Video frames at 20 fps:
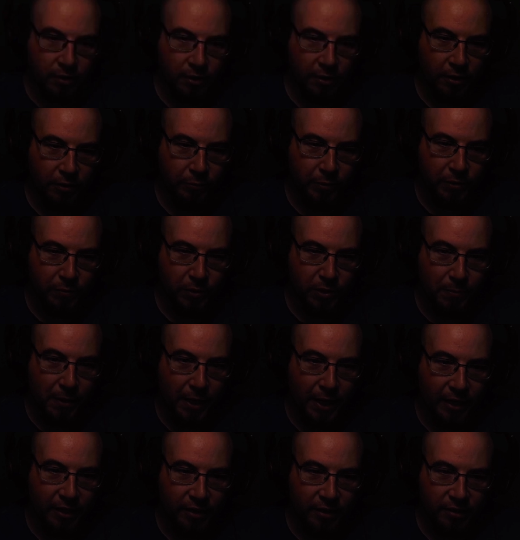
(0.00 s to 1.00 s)
then we switch
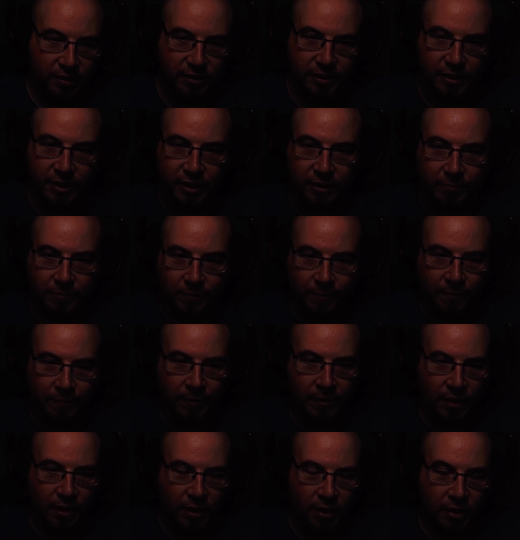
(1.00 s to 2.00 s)
back. See,
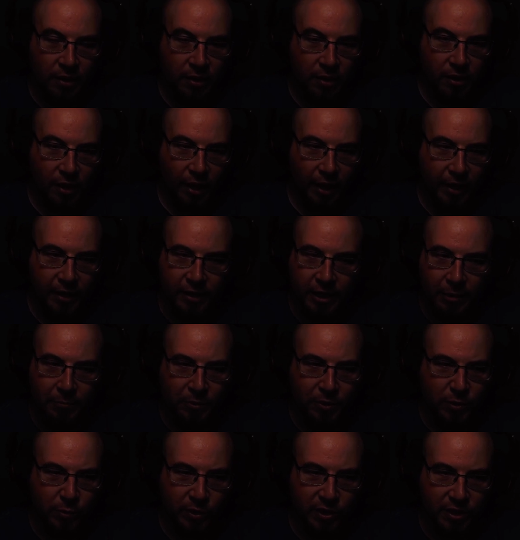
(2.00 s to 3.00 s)
anytime
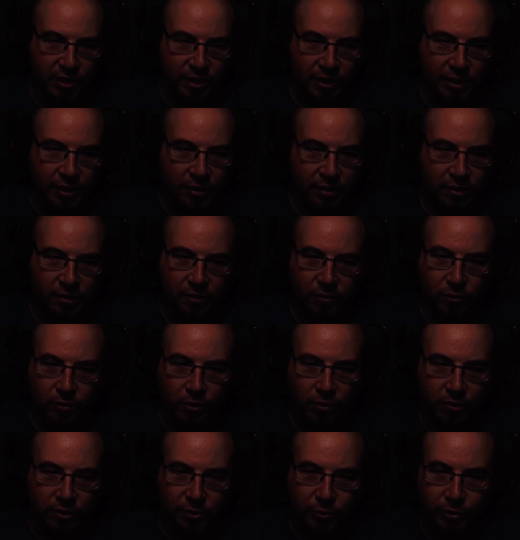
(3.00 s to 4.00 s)
you switch scenes
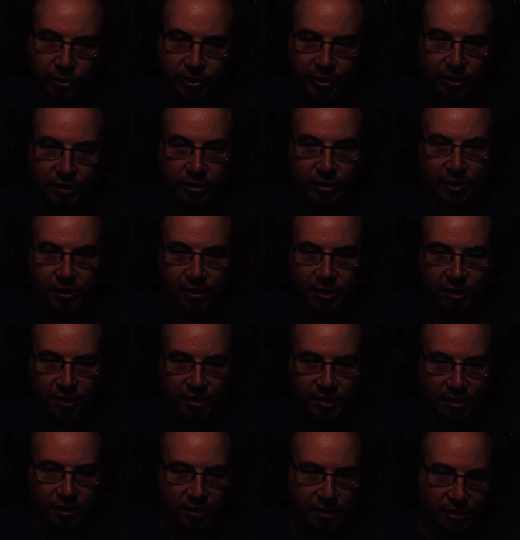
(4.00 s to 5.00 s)
or sources, it
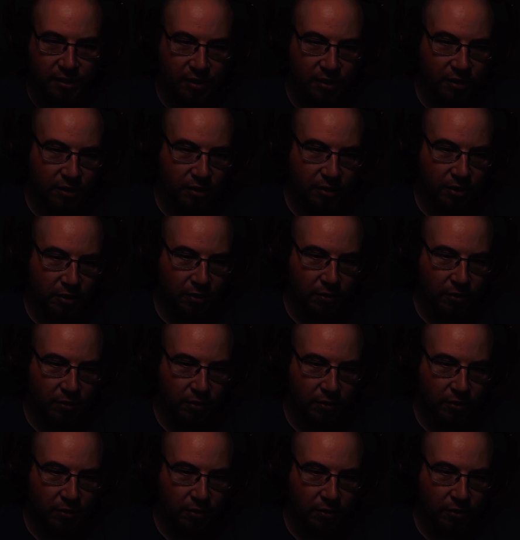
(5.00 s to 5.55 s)
does this. So